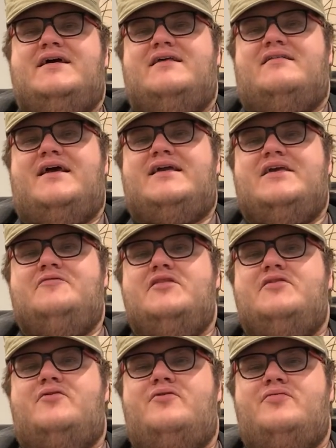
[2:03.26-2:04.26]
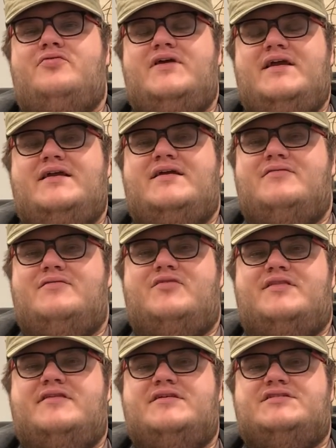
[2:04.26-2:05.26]
Like, even the whole thing
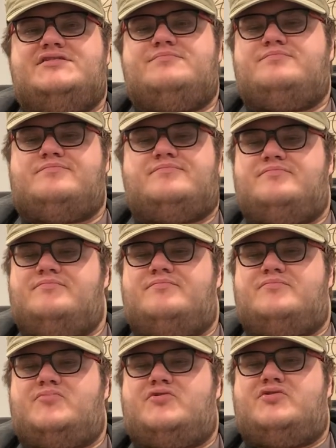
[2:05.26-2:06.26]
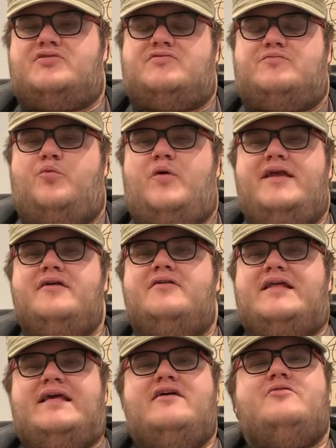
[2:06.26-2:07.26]
with this weird
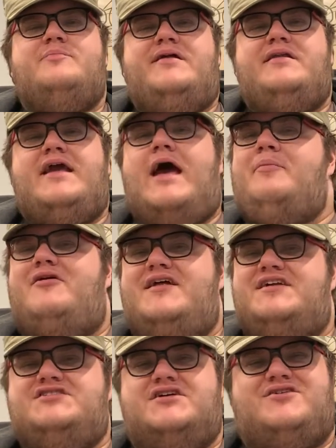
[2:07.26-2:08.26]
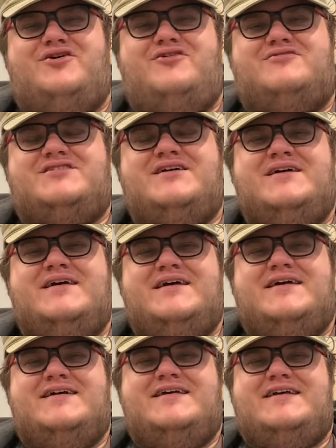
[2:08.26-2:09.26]
hillbilly Appalachia cult,
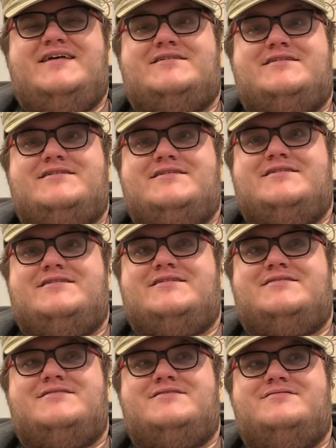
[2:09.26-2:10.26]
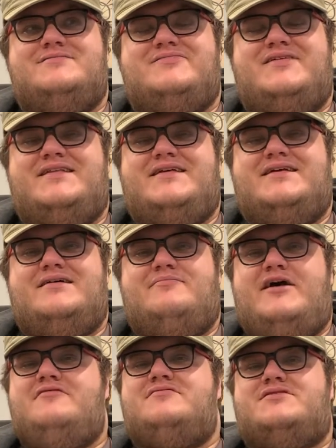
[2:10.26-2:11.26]
it doesn't really
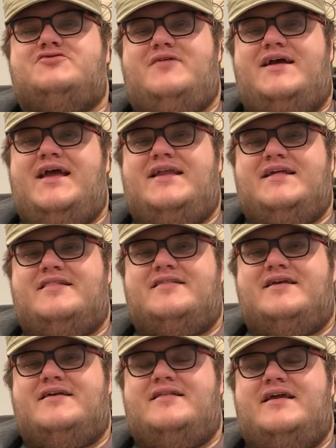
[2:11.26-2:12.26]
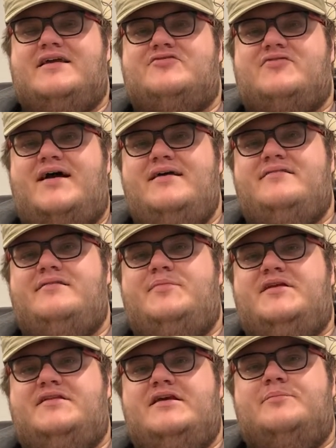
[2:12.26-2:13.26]
amount to anything. Like, it tries to
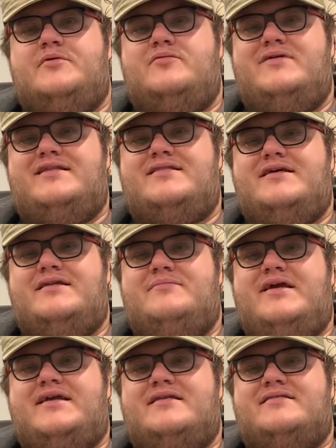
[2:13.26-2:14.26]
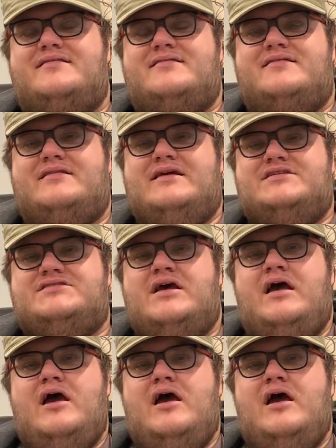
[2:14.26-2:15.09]
be deeper with it and make it this